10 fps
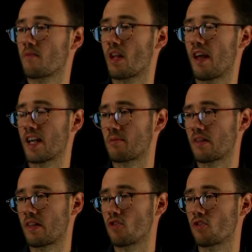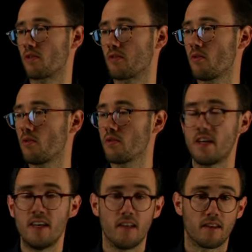Expectation of nu.
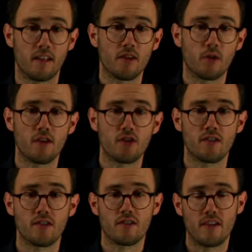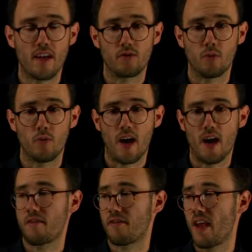Then the question is, do we
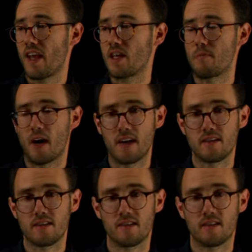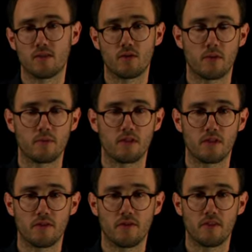have any bias in terms
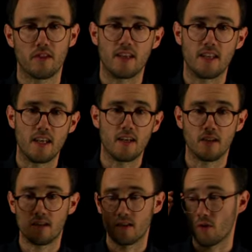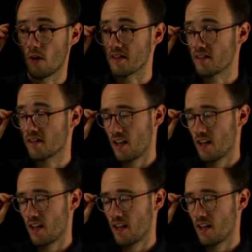of the noise?